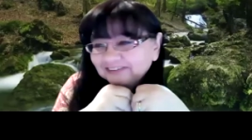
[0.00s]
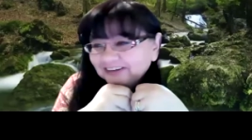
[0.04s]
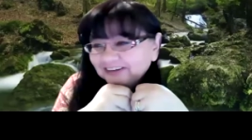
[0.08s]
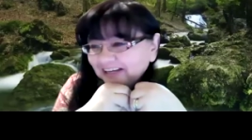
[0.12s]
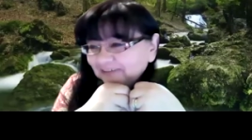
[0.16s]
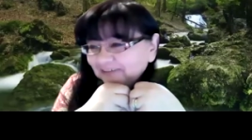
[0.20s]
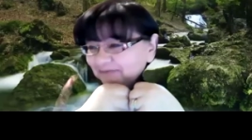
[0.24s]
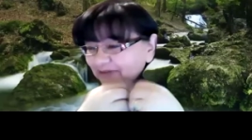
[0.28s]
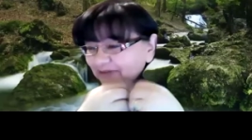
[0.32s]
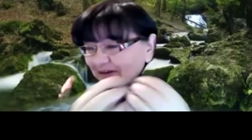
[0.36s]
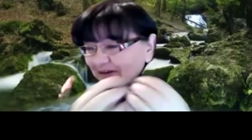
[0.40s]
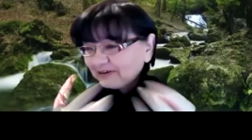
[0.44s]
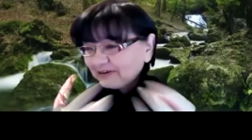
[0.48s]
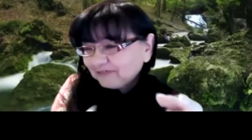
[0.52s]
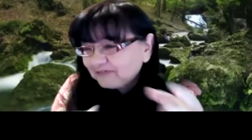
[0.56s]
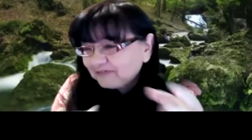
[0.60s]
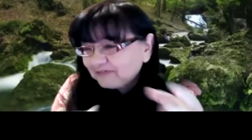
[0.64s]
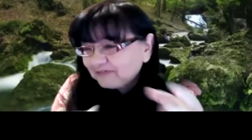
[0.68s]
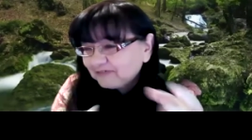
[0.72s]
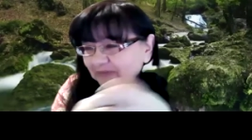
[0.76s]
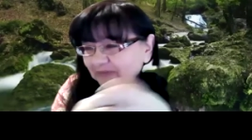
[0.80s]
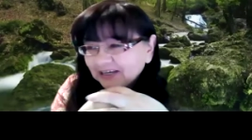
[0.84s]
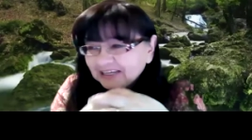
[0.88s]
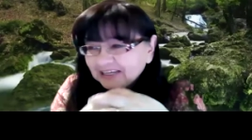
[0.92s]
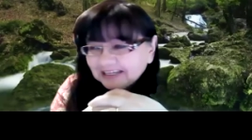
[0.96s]
you. And I meant
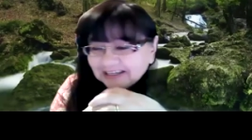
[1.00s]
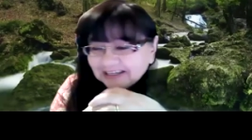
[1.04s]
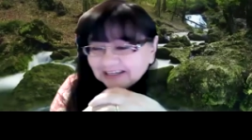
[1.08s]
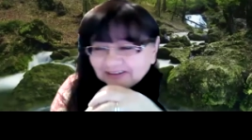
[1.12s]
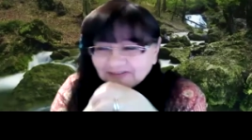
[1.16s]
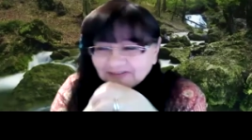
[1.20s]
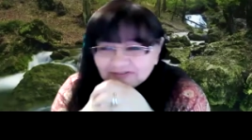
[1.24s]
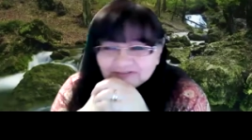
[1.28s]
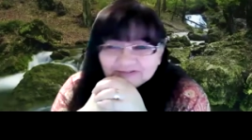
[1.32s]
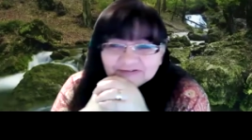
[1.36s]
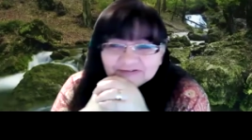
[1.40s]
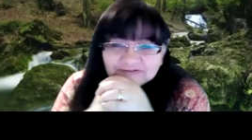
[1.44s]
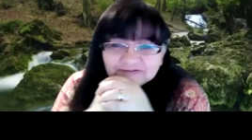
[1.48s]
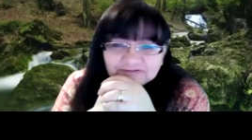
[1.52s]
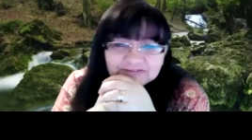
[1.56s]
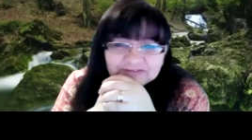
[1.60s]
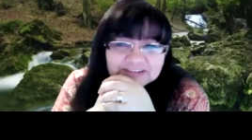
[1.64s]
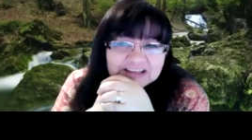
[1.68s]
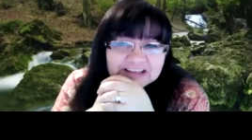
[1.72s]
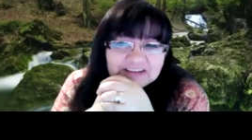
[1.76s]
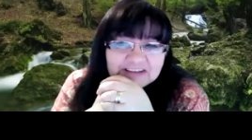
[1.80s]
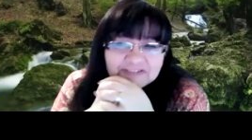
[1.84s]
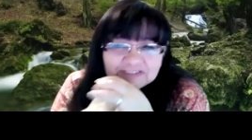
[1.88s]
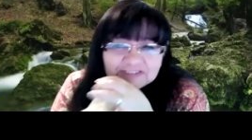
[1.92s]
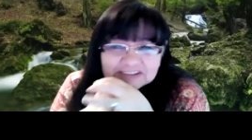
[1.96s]
for many
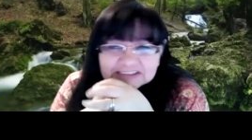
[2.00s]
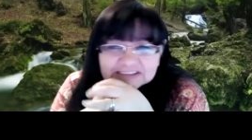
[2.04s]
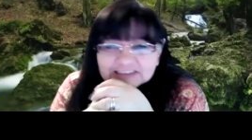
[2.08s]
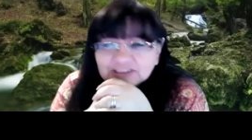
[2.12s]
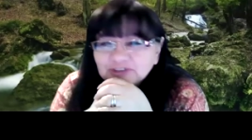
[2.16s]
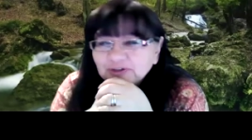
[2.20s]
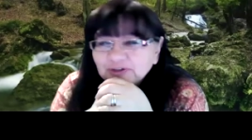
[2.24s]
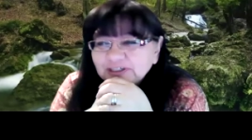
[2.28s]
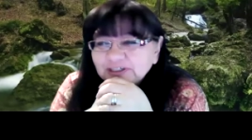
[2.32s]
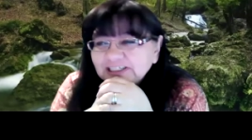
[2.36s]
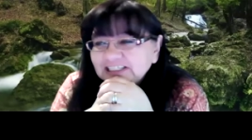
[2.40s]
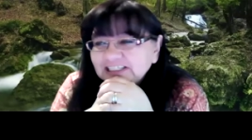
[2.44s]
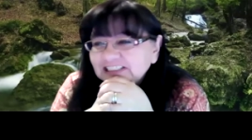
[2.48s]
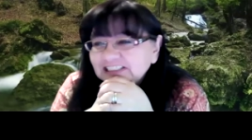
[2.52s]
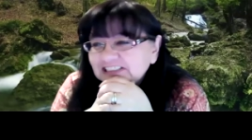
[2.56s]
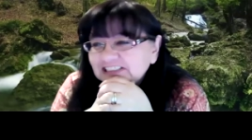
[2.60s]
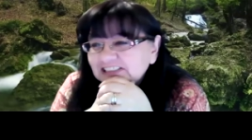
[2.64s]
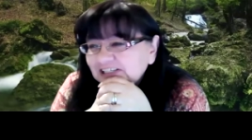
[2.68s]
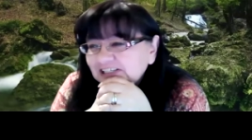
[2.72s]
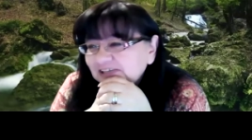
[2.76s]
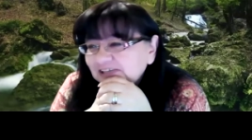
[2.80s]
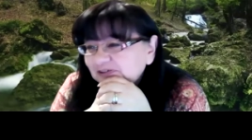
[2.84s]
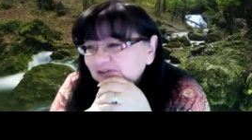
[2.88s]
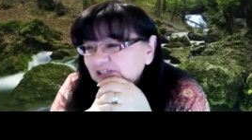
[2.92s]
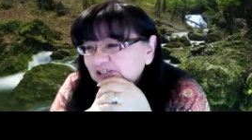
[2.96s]
of us
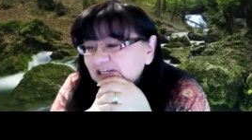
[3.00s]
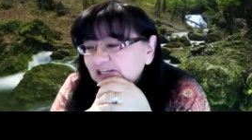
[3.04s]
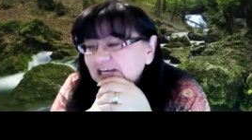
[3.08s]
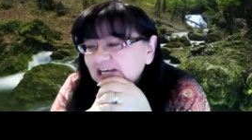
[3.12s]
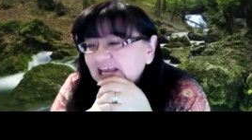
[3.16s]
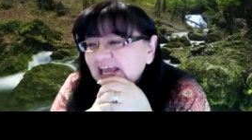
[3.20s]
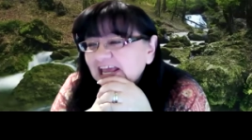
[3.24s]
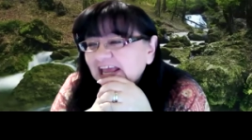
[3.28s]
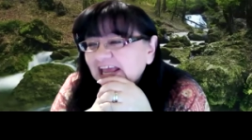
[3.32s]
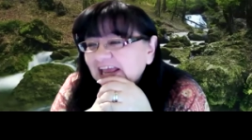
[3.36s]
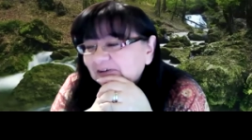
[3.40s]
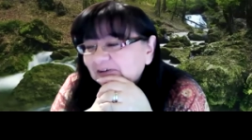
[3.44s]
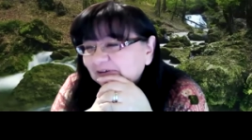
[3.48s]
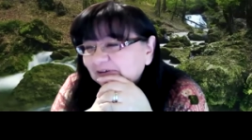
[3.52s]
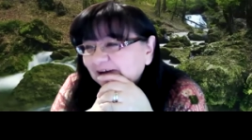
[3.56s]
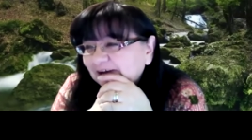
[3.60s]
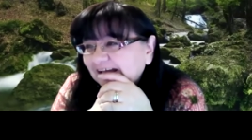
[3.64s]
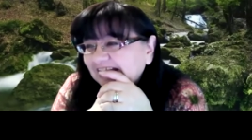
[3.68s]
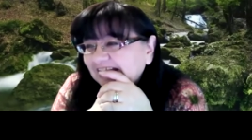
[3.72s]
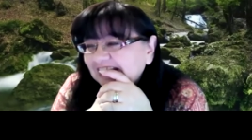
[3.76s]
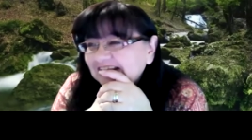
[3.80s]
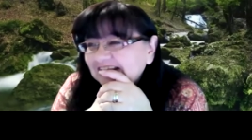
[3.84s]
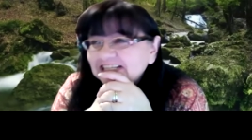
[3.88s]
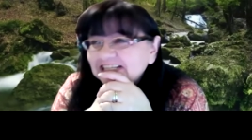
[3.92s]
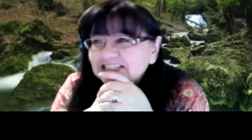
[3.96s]
joining you today,
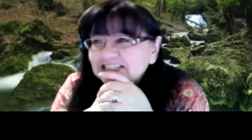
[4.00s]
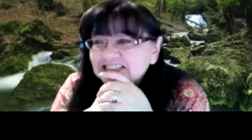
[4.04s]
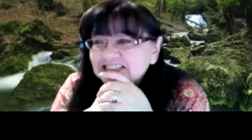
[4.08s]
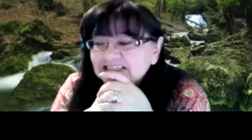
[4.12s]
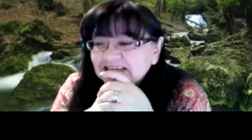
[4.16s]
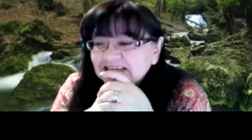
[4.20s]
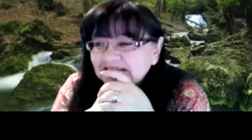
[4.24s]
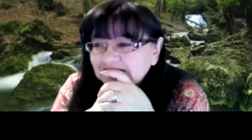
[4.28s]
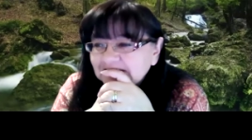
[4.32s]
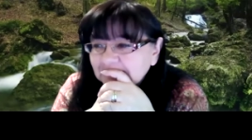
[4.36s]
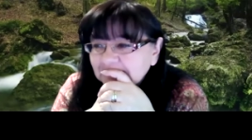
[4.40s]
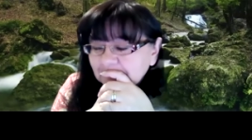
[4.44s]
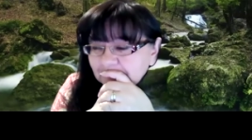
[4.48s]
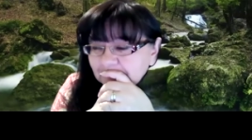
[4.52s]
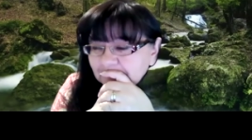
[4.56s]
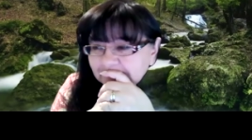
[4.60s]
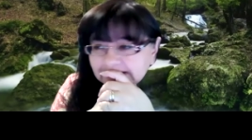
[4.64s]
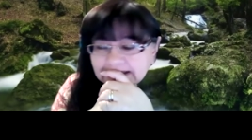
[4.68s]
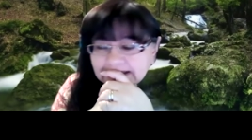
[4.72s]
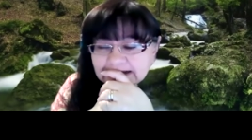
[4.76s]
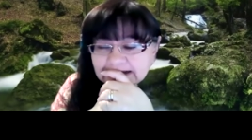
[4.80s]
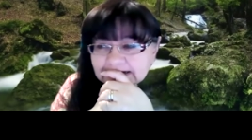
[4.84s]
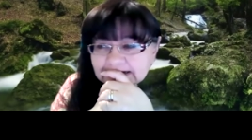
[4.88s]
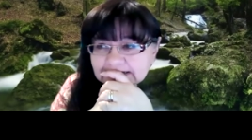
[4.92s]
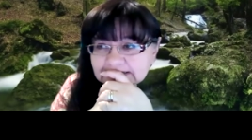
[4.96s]
right? It's like, oh
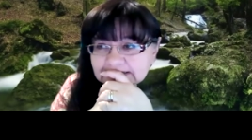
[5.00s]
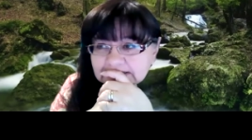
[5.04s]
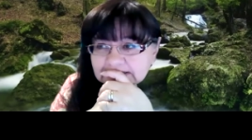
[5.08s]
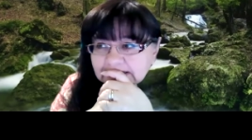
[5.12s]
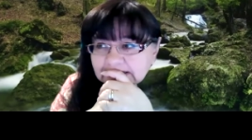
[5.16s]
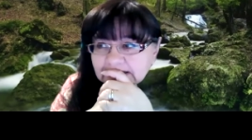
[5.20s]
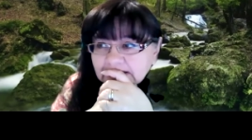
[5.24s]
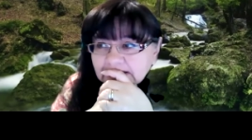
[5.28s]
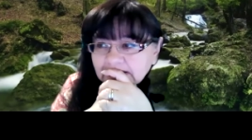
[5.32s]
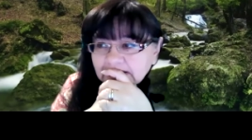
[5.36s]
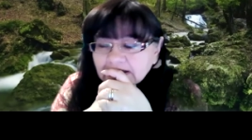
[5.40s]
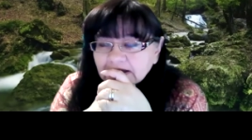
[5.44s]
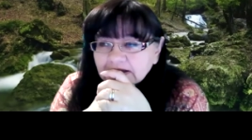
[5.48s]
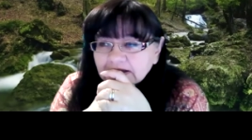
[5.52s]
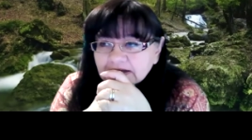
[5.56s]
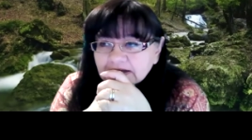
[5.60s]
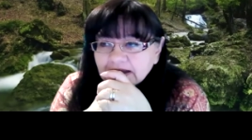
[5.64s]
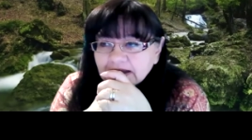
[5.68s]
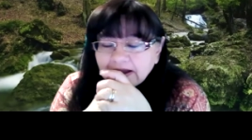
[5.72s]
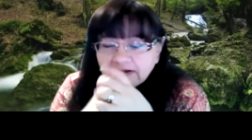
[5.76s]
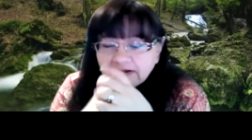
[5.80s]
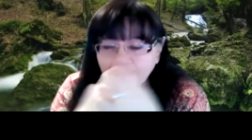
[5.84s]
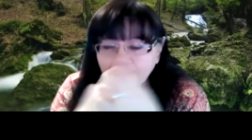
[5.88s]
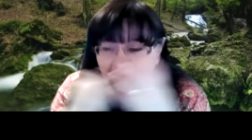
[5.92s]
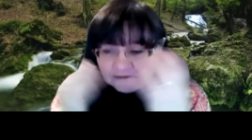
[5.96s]
my gosh, like
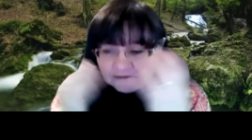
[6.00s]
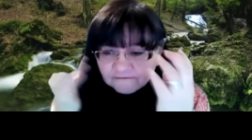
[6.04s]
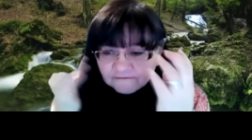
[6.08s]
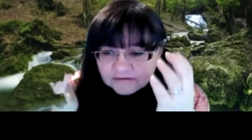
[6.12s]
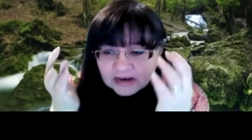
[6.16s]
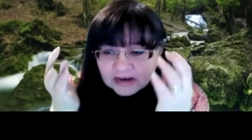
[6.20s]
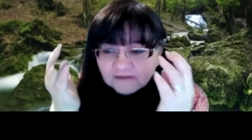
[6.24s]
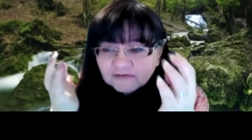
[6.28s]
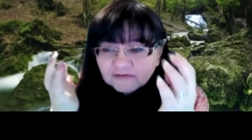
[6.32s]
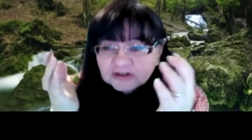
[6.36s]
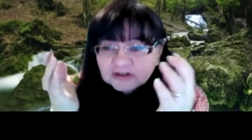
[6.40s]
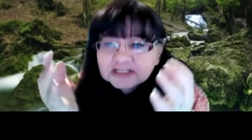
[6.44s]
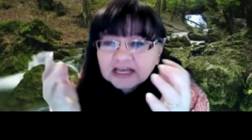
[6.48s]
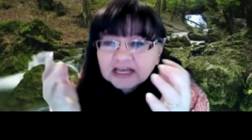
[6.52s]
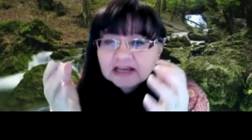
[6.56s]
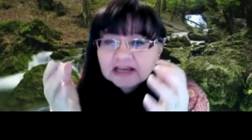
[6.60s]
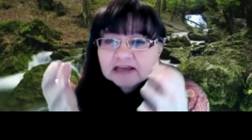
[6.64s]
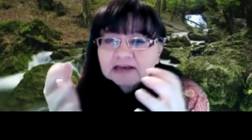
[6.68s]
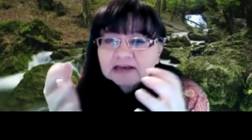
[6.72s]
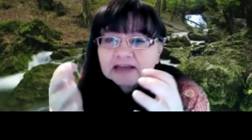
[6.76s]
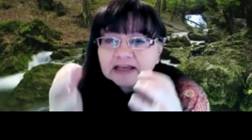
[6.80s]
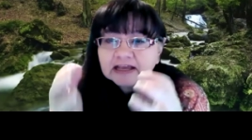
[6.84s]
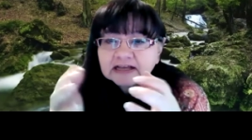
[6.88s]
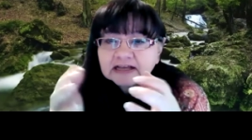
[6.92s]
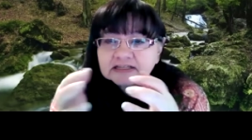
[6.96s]
I've never
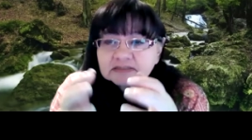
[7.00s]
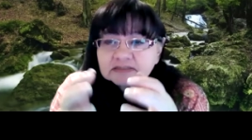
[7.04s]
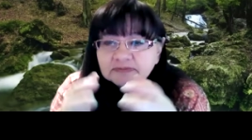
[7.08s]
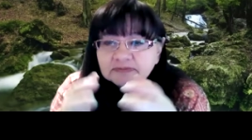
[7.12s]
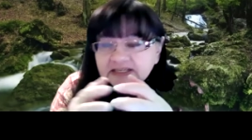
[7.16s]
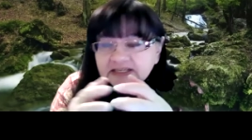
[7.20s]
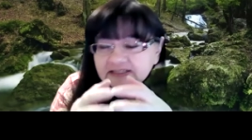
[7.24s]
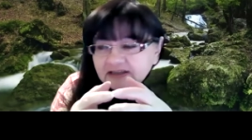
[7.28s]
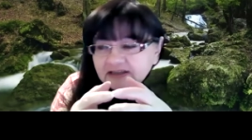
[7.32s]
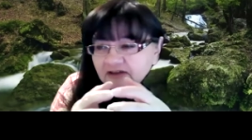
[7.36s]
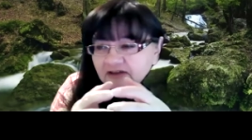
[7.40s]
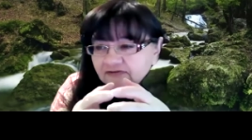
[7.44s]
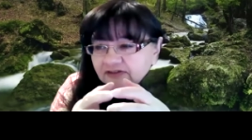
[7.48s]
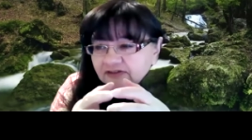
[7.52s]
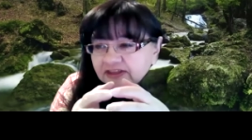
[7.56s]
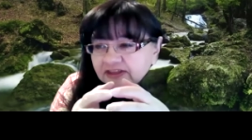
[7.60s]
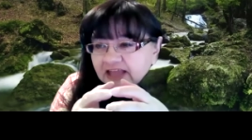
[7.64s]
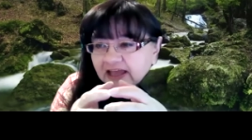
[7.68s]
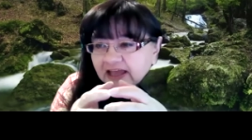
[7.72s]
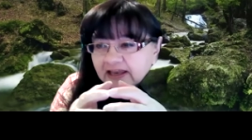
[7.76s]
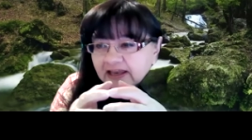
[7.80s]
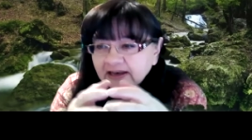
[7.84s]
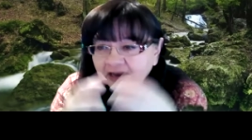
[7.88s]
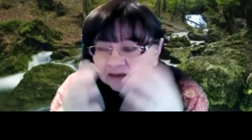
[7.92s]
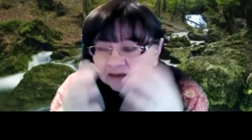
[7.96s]
second guessed myself in
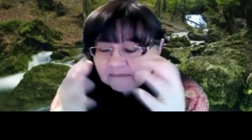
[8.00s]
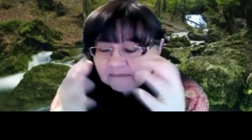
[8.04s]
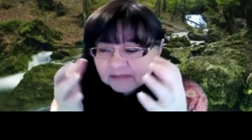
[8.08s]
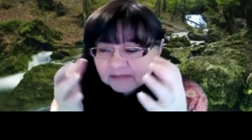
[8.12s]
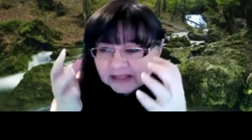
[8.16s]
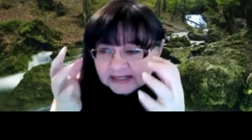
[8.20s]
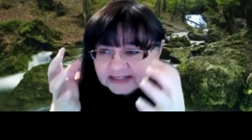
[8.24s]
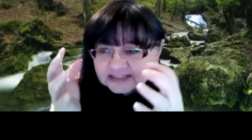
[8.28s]
that. And I'm